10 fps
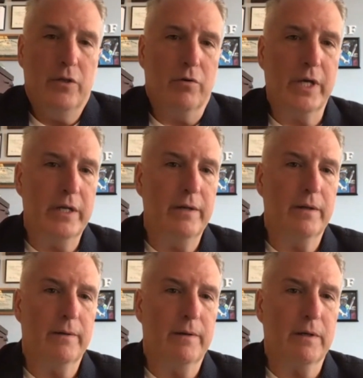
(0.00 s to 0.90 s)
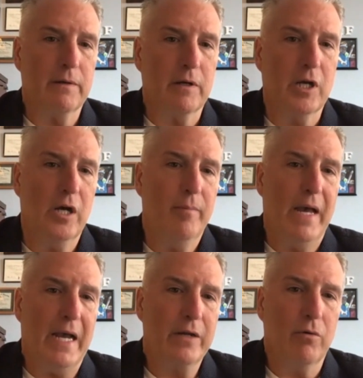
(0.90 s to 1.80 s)
you'll get a call
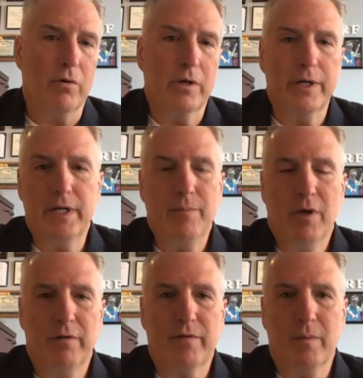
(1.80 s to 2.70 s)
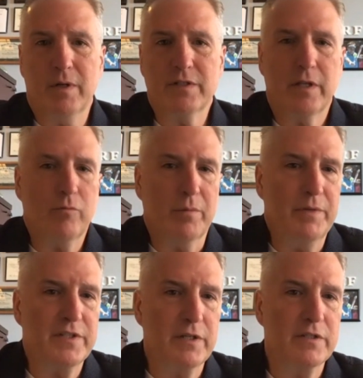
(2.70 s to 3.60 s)
back or an email from us that we're
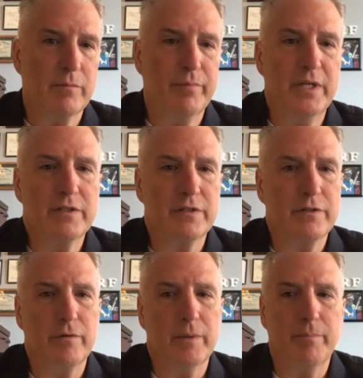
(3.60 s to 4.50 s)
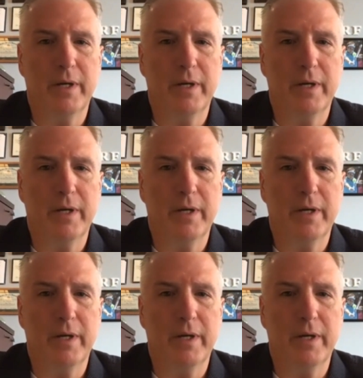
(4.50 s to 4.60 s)
missing some pieces to it.